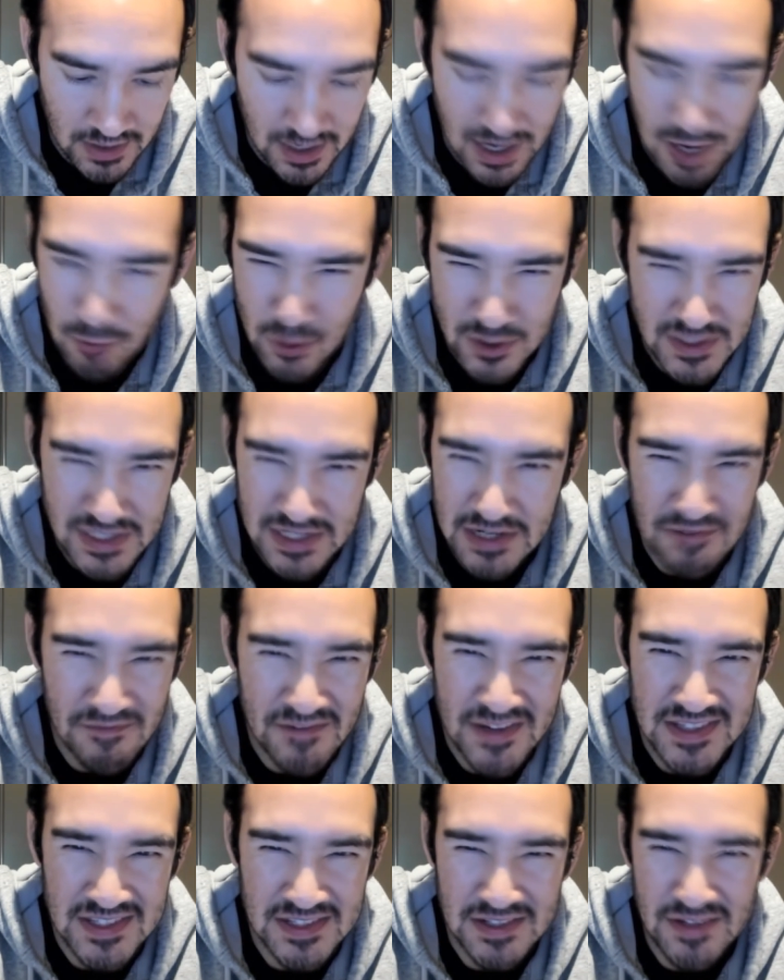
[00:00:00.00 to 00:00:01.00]
I wasn't
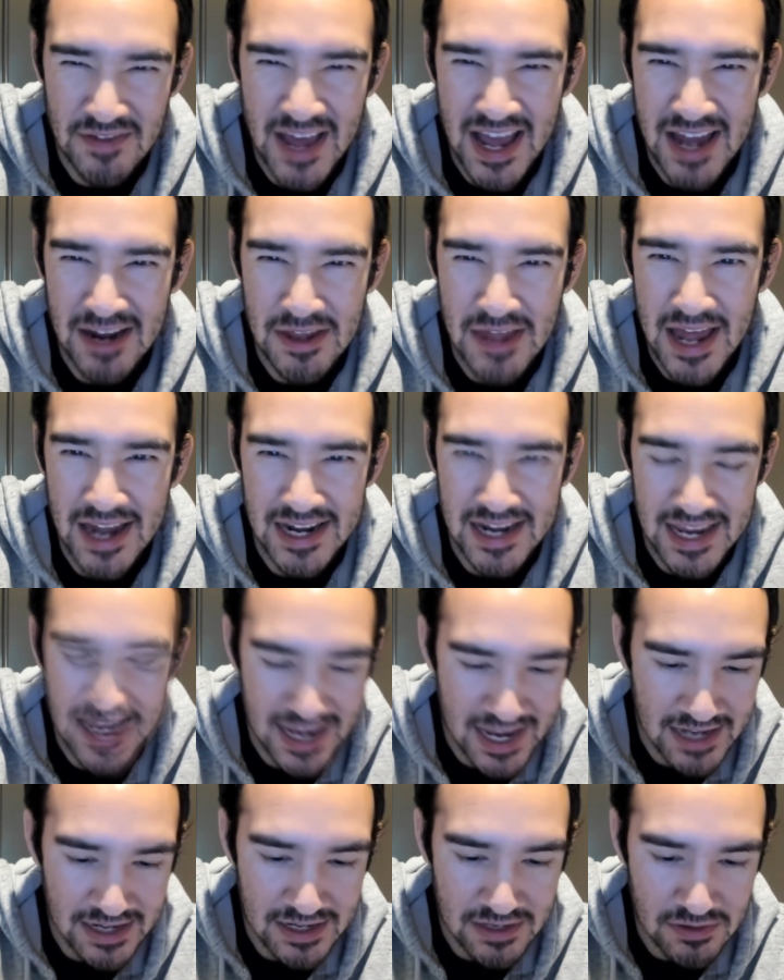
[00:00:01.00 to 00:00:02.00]
convinced of that
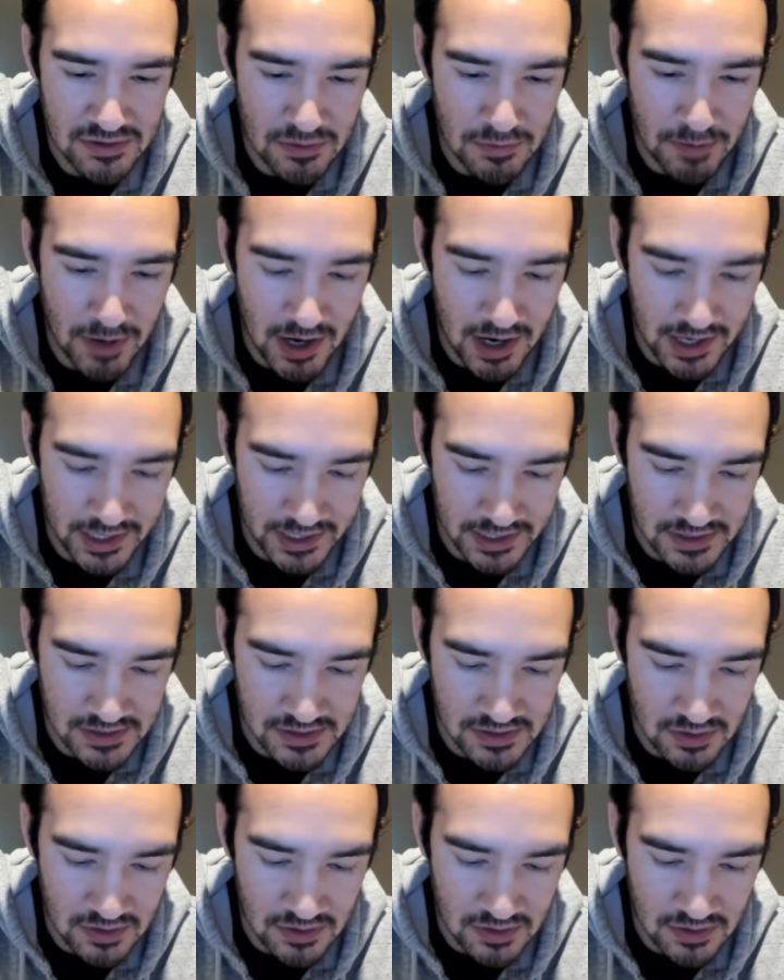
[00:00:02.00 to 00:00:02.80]
hit into the pocket,